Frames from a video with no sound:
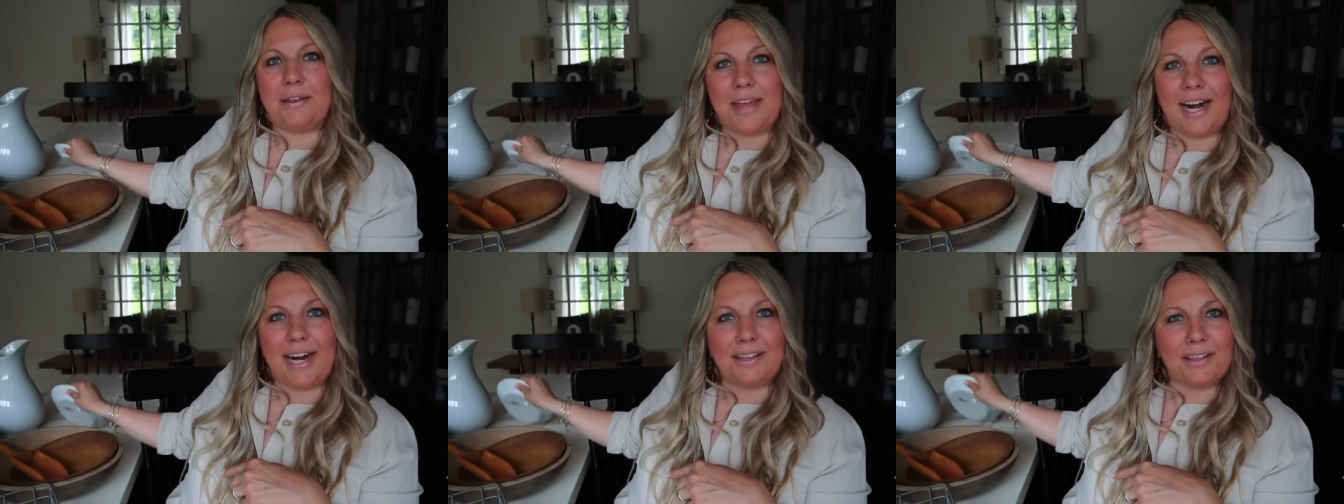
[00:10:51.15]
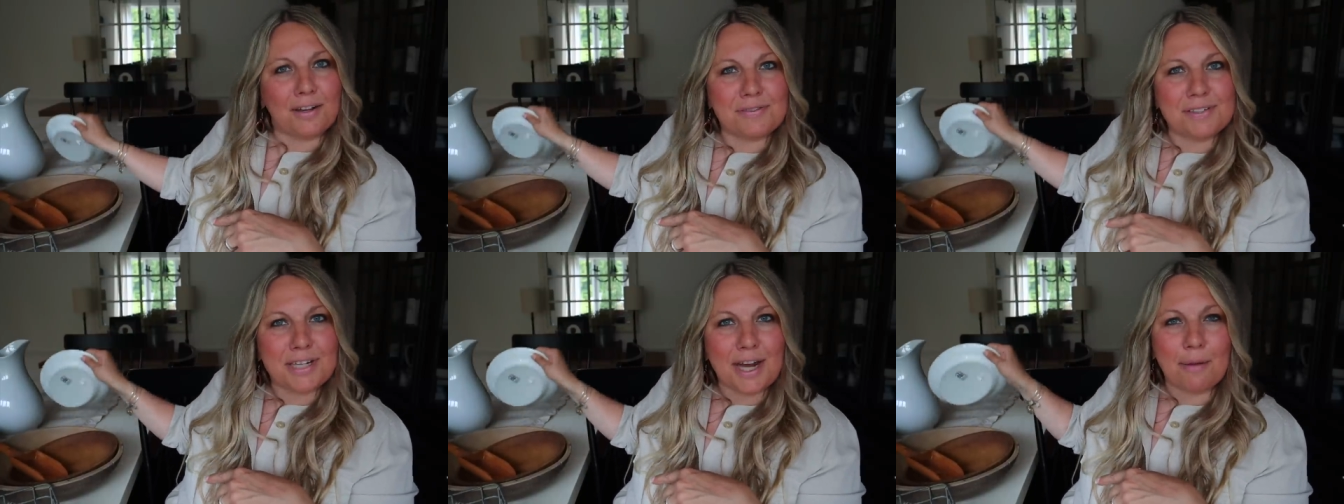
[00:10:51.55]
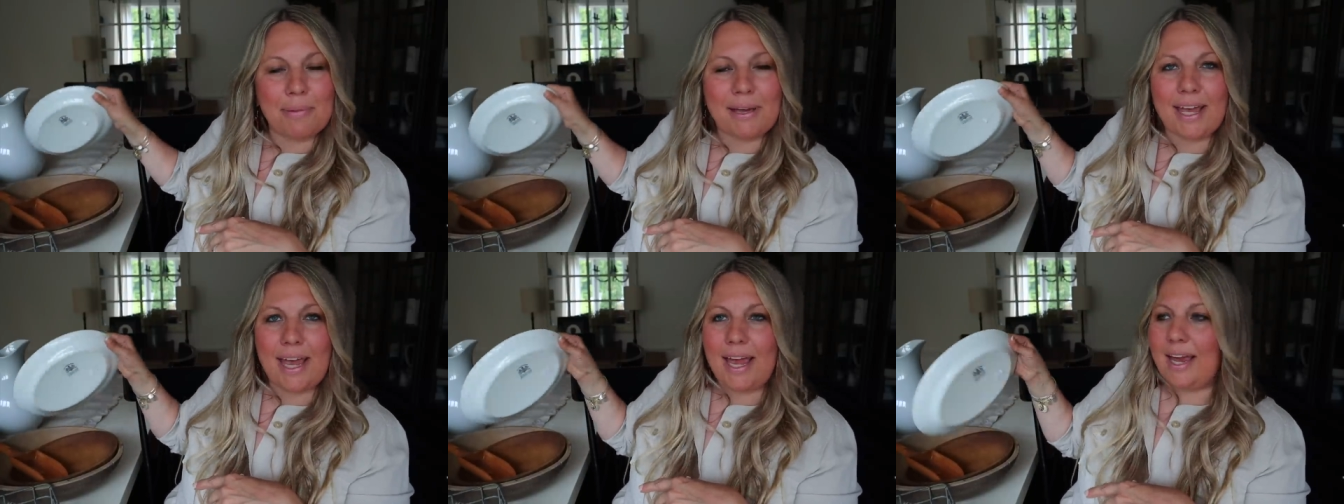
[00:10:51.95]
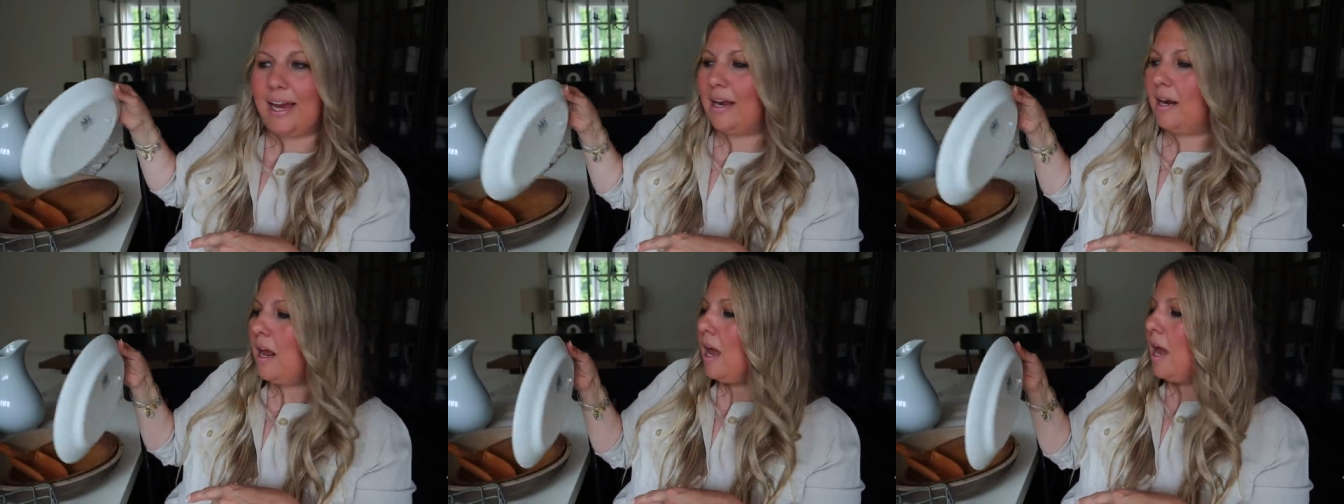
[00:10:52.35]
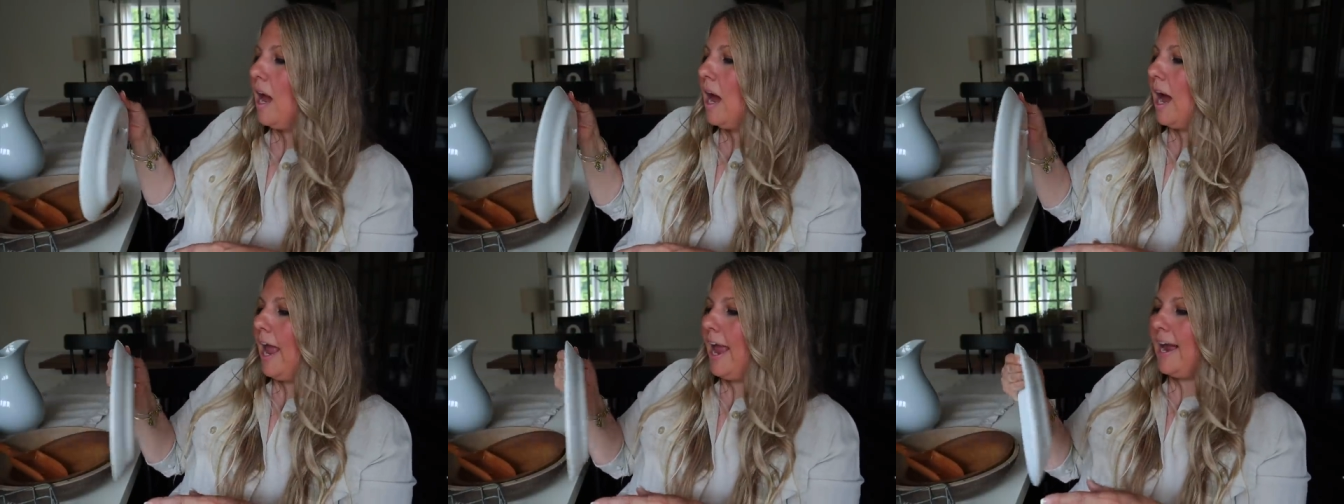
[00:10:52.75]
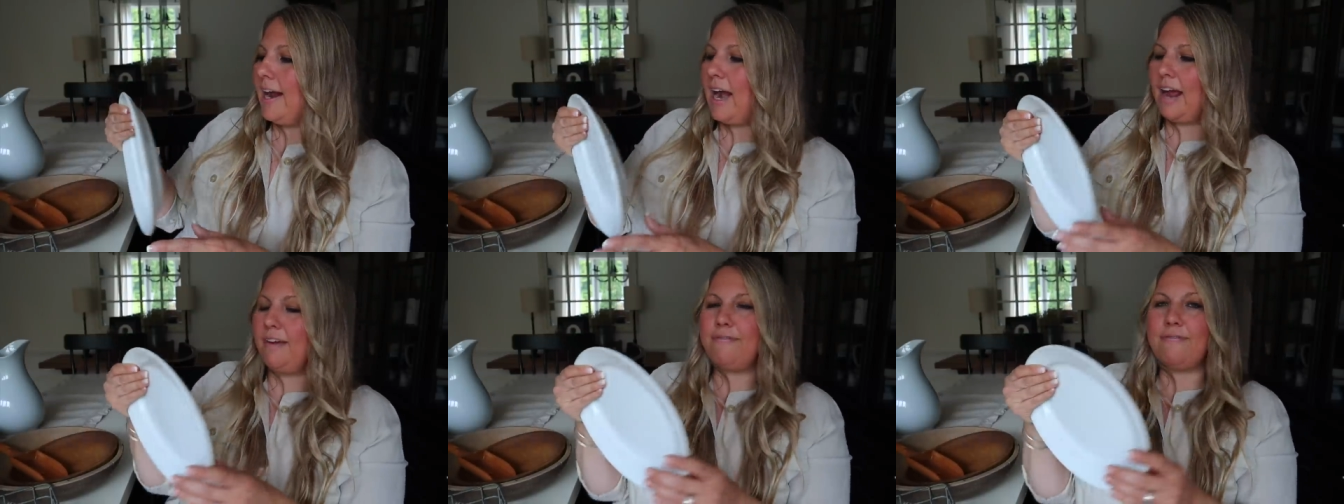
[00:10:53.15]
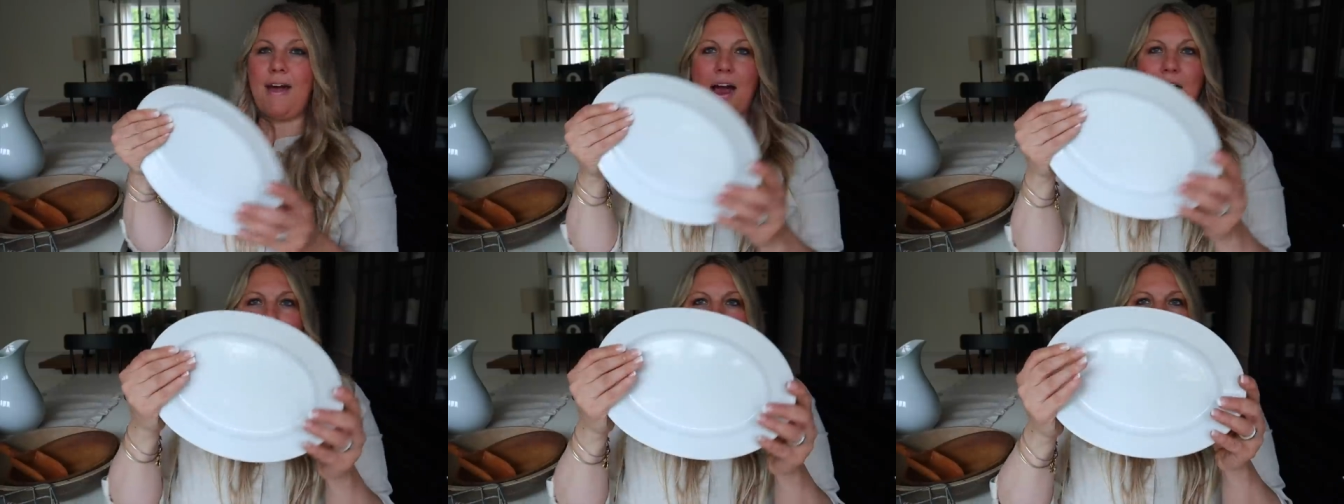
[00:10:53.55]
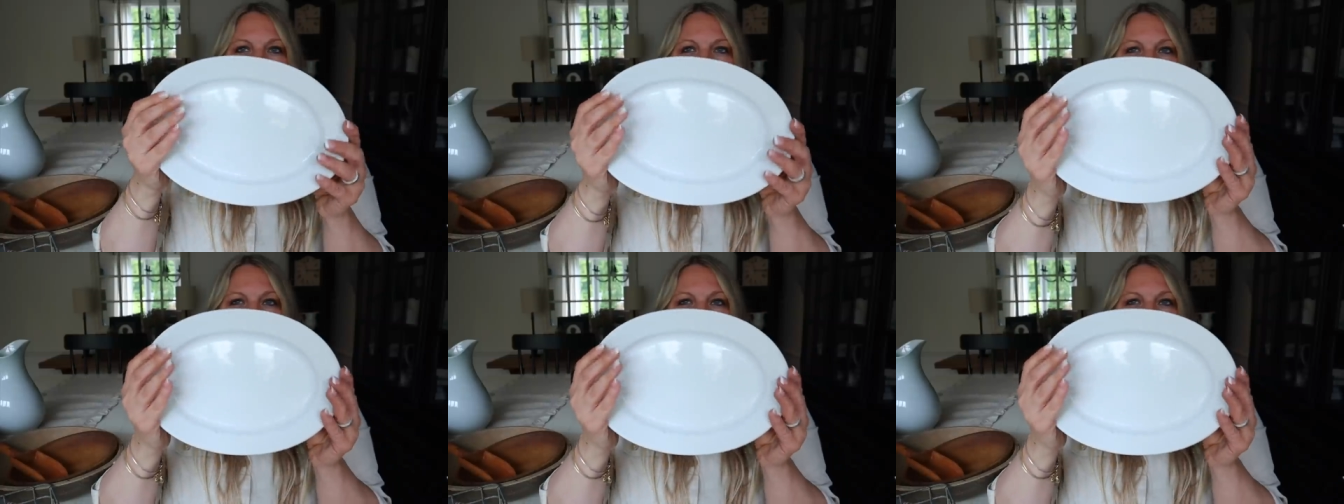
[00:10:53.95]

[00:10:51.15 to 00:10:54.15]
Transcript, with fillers: that I love stopping in. And I found